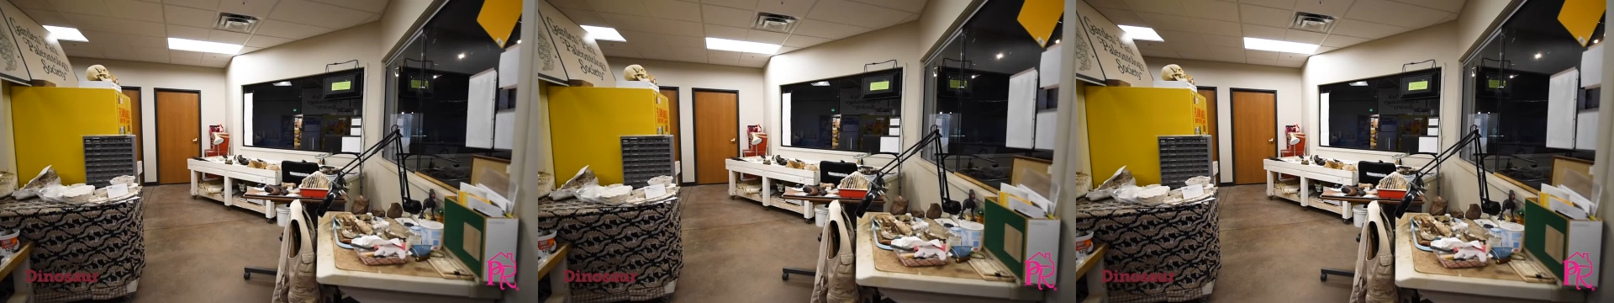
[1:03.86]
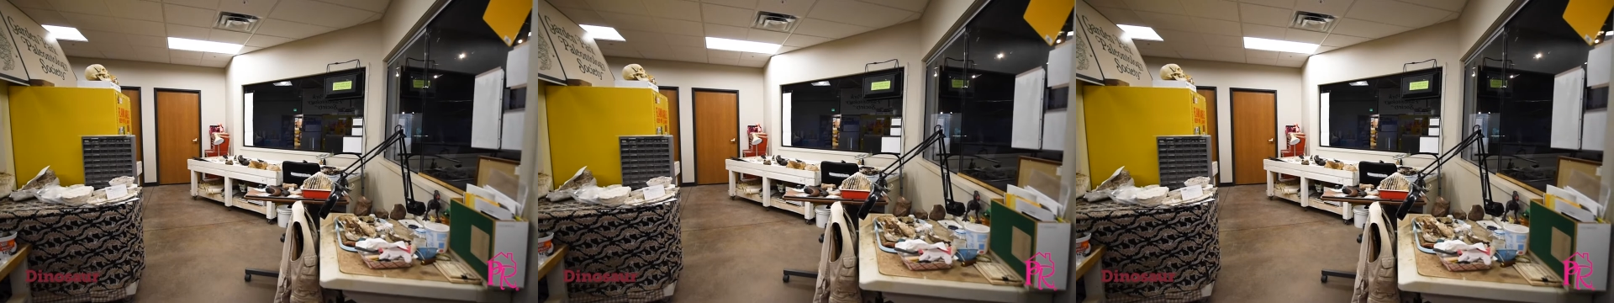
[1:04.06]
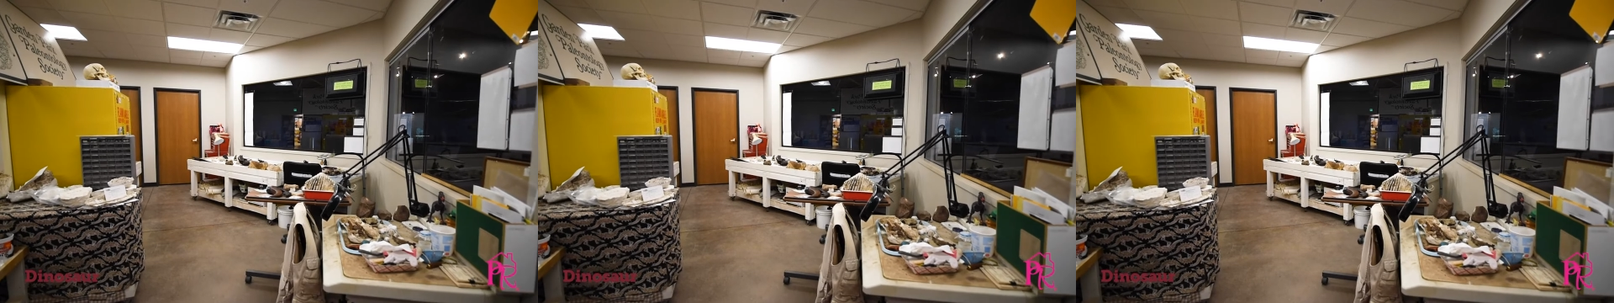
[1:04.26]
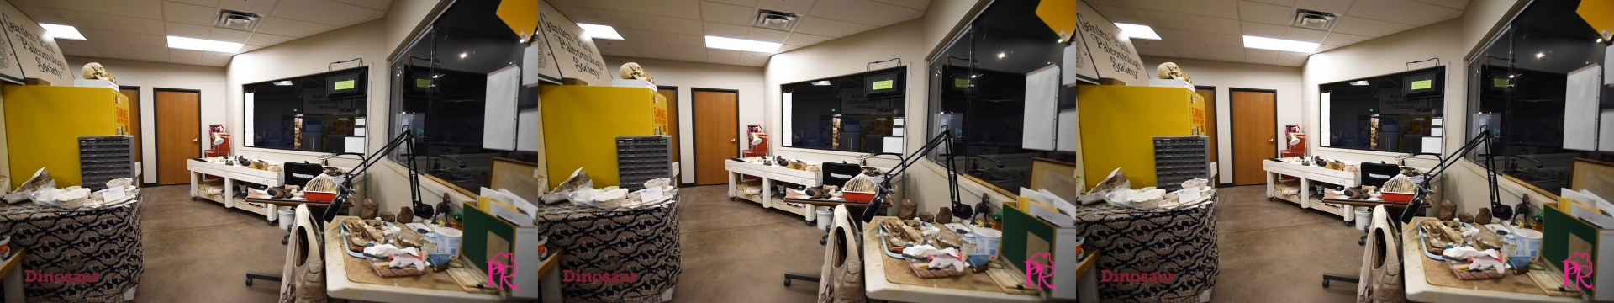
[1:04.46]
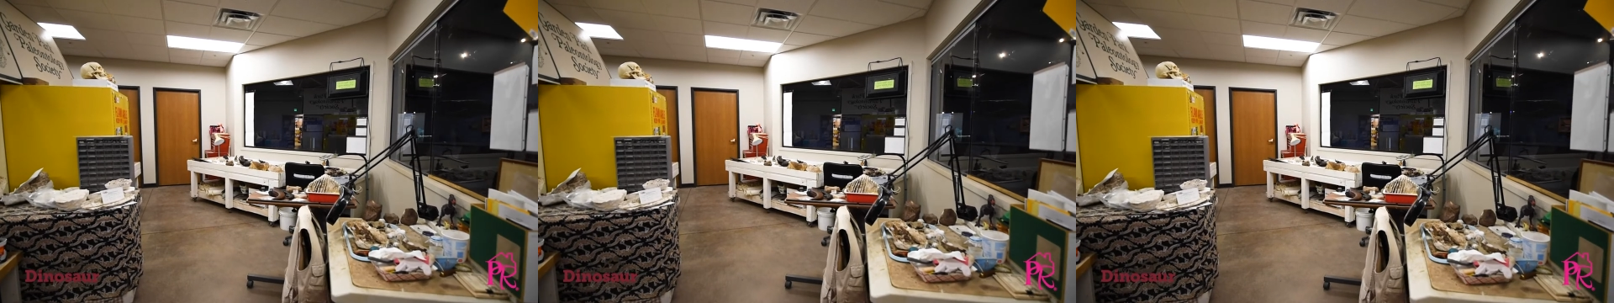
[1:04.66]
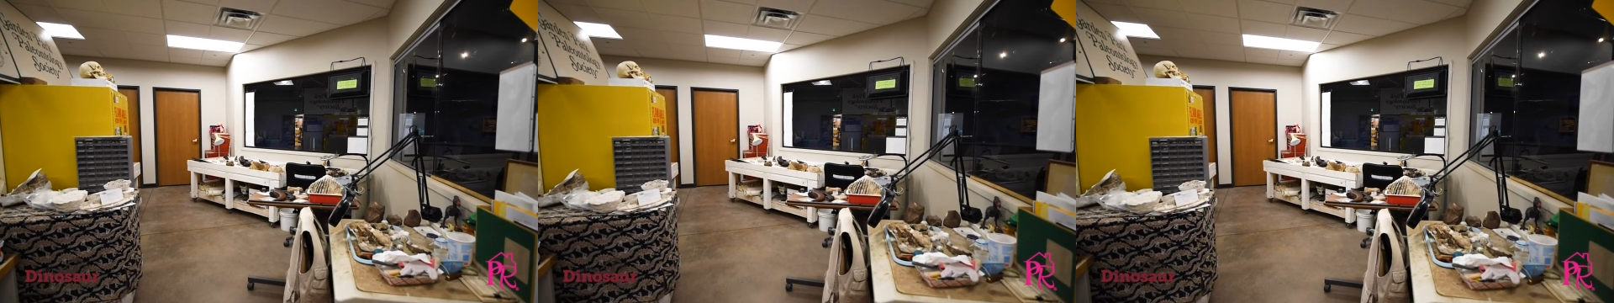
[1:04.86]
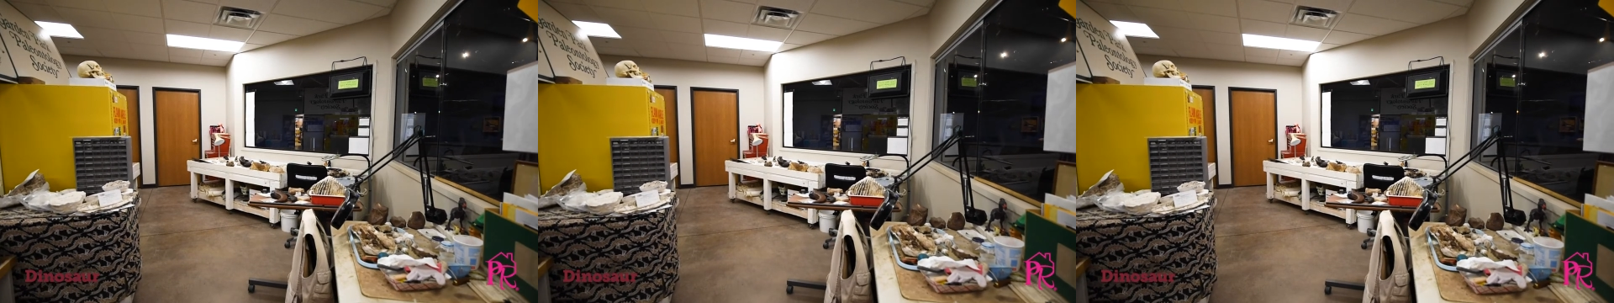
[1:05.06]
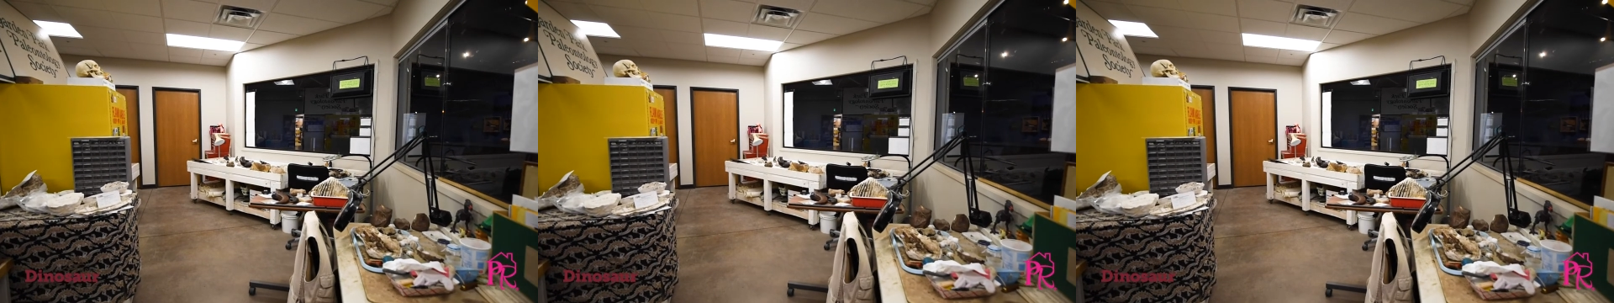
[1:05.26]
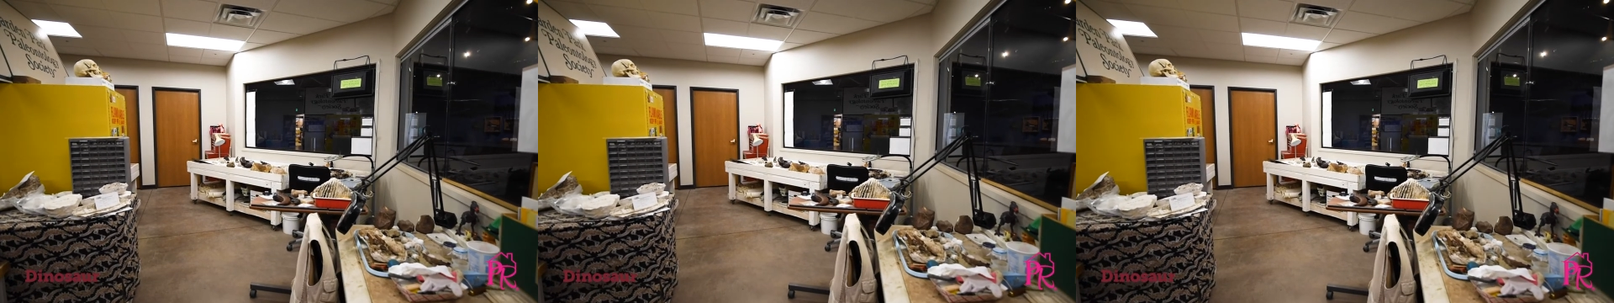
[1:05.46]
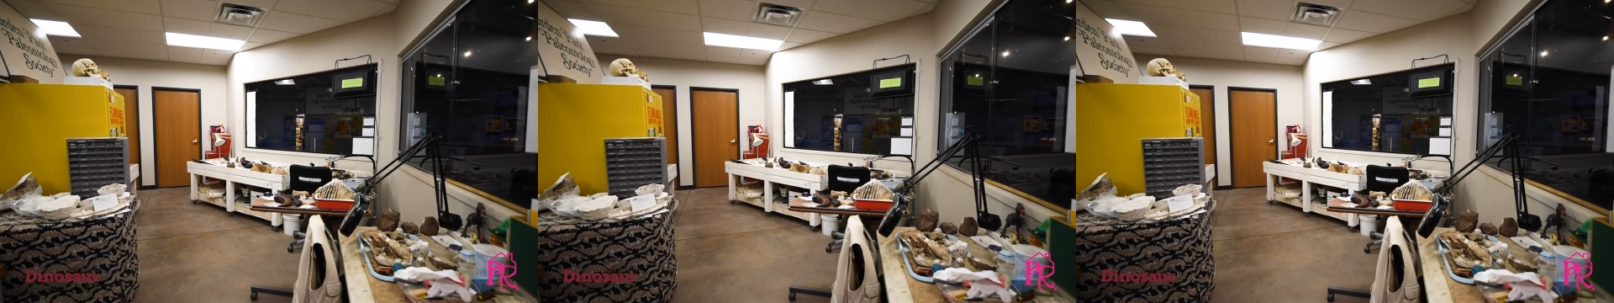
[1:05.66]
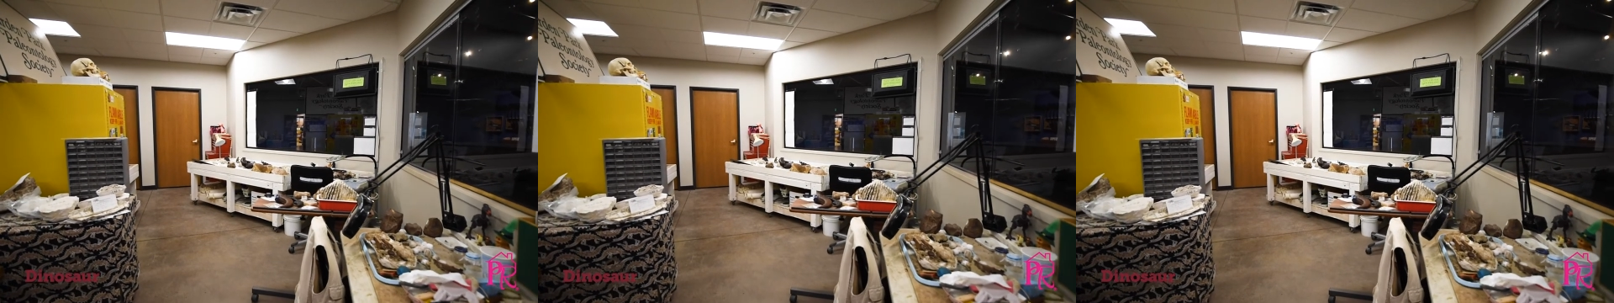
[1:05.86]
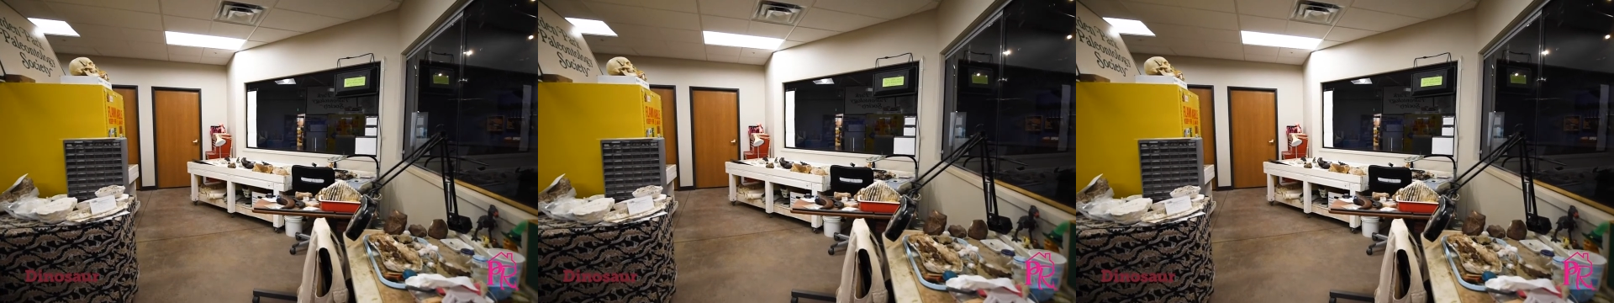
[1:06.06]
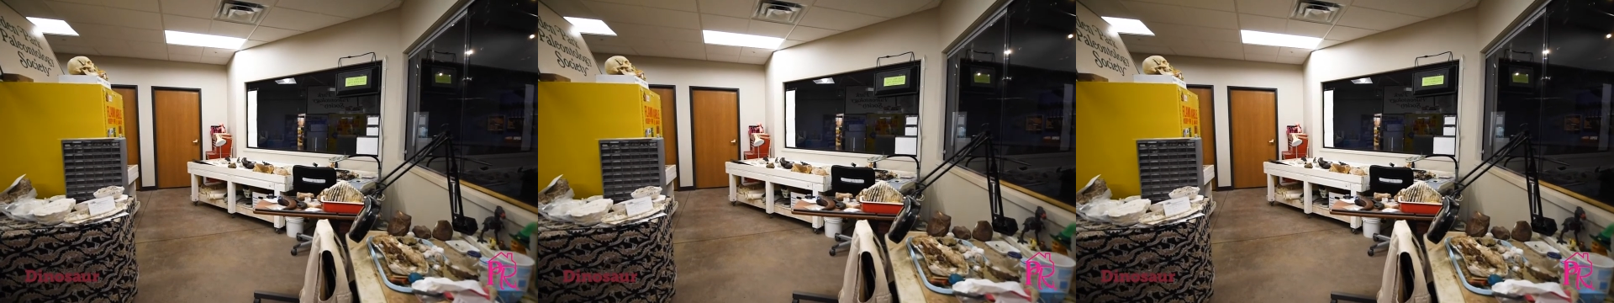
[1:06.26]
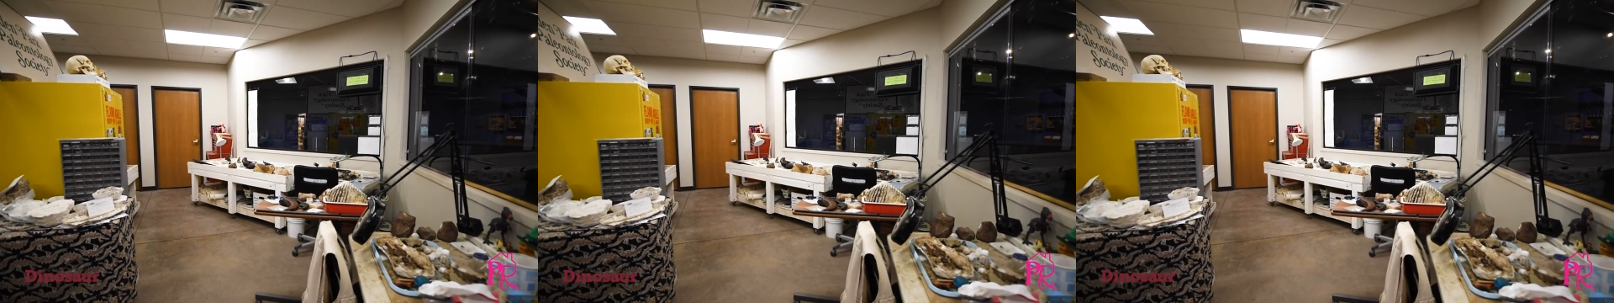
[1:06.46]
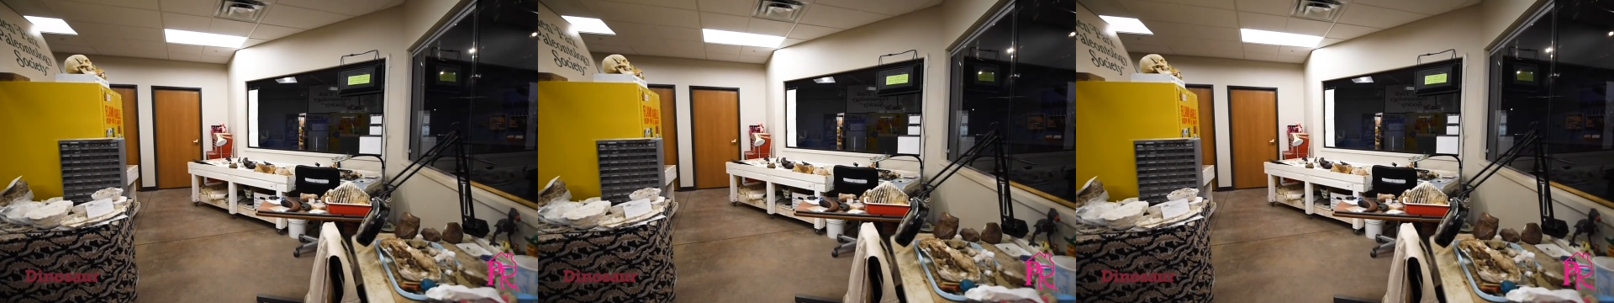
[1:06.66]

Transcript: [unreadable: no face in view]